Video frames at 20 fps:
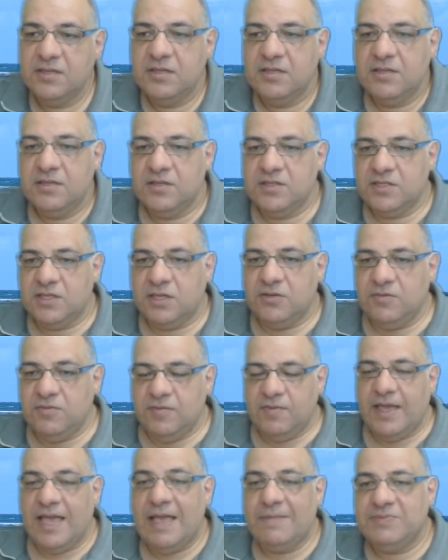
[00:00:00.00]
So
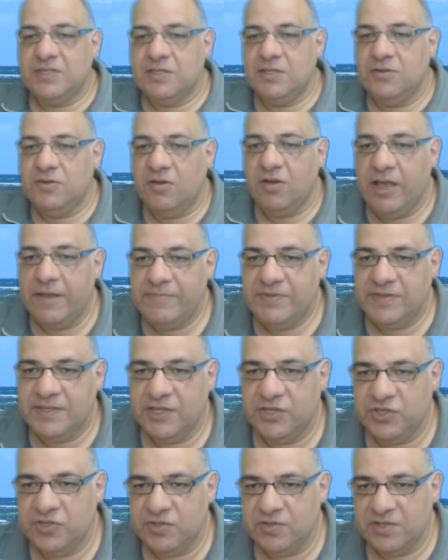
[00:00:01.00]
absolute high
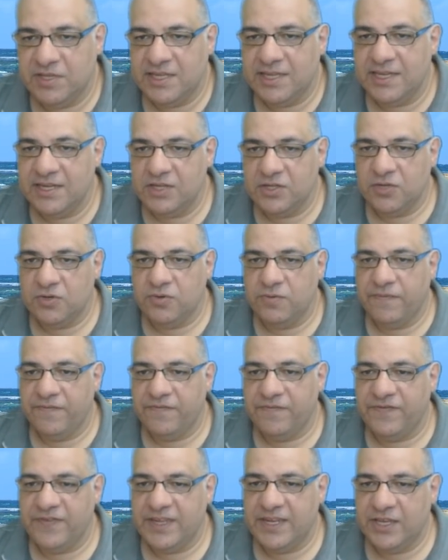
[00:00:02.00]
precision, clinical
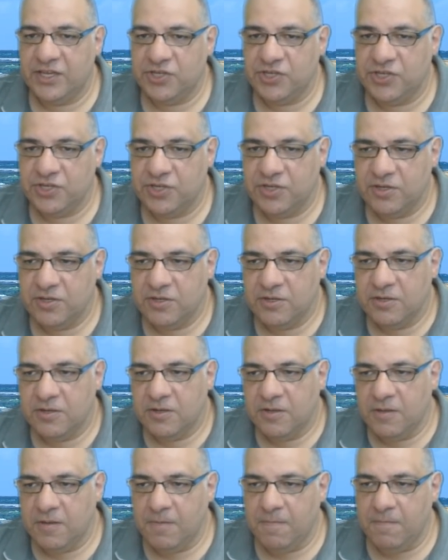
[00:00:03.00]
finish
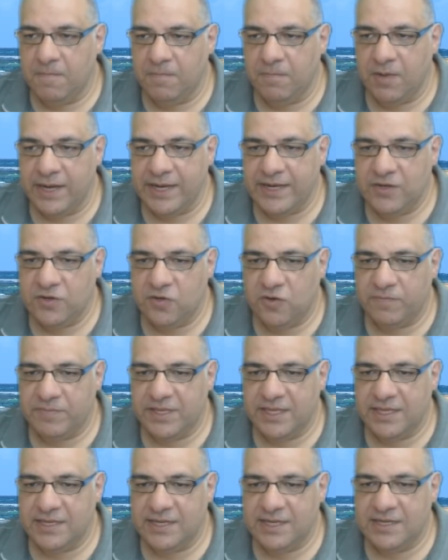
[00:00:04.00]
might not be
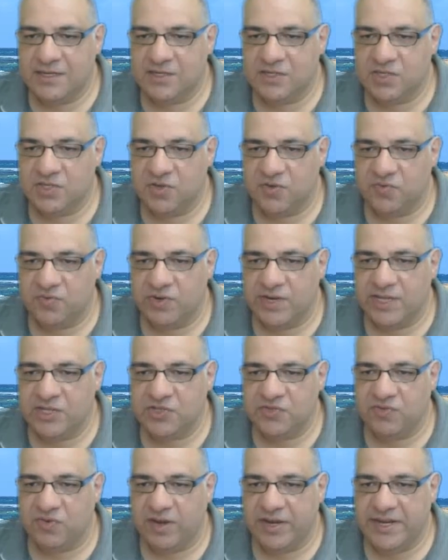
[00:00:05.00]
in Leela's
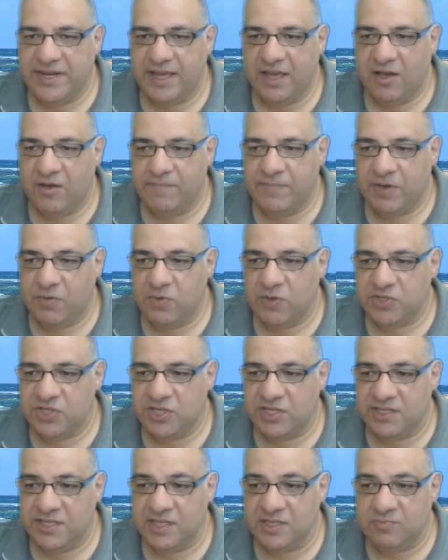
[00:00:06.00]
reach right now, but what she
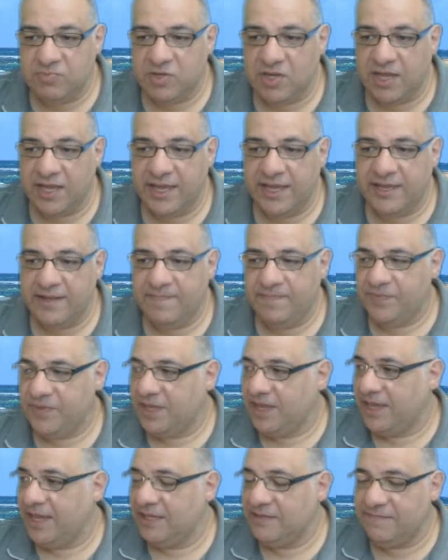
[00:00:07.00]
did play
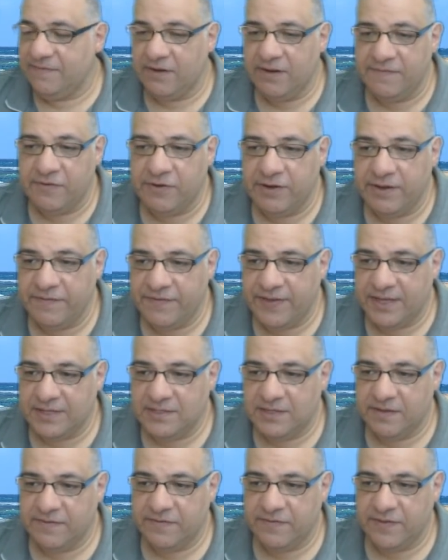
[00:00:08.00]
is very, very
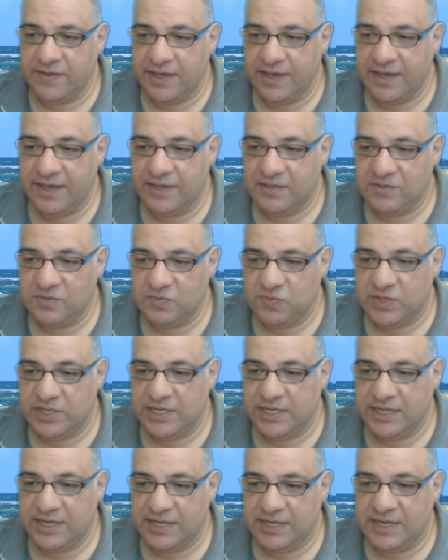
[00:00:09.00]
effective and
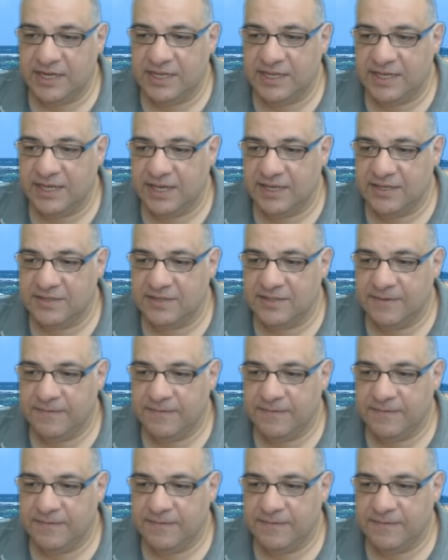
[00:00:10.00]
winning in any case.